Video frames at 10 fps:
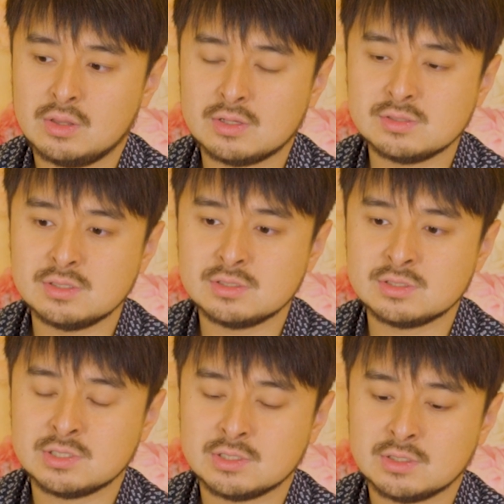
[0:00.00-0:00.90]

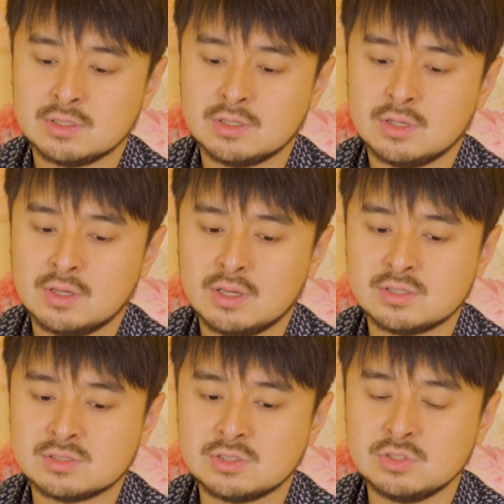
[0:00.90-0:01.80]
doesn't
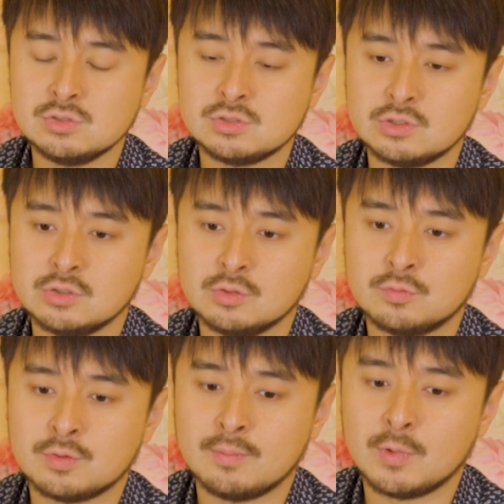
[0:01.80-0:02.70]
excuse you
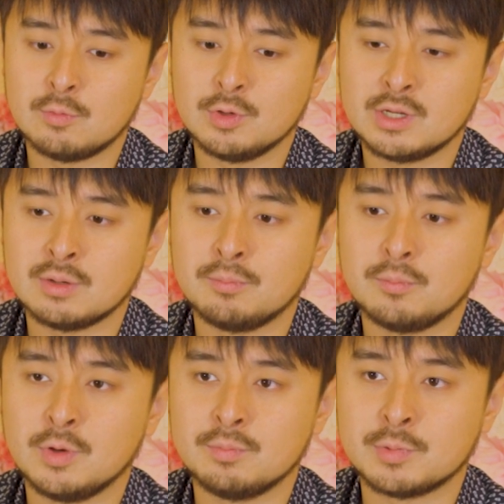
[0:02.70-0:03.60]
from the
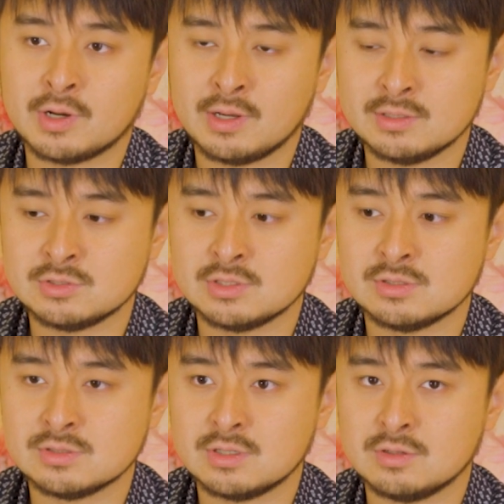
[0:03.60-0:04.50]

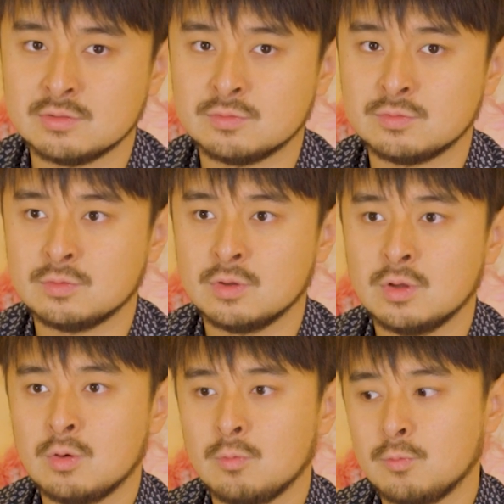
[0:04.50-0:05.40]
repercussions of
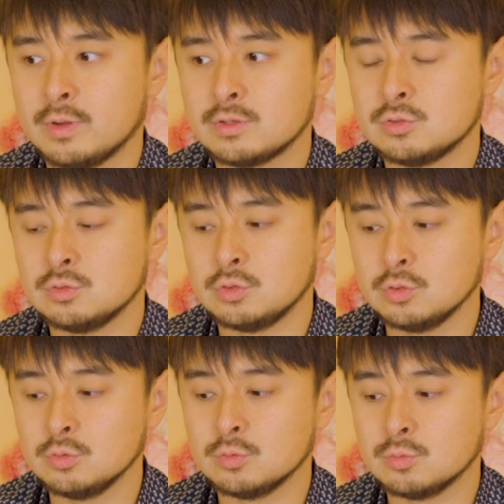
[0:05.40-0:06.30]
what you
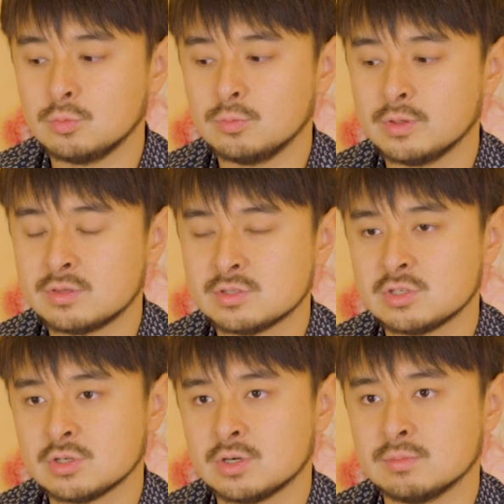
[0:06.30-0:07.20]
do with
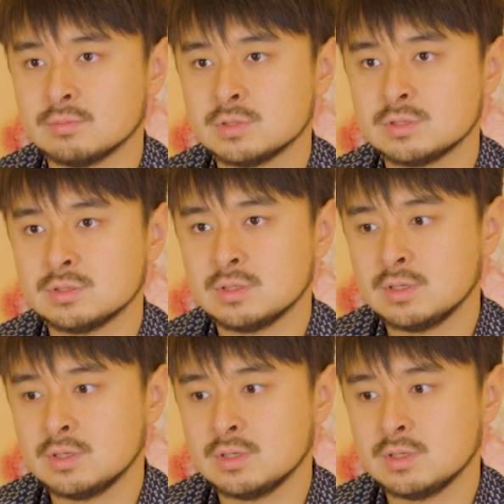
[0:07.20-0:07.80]
such arms.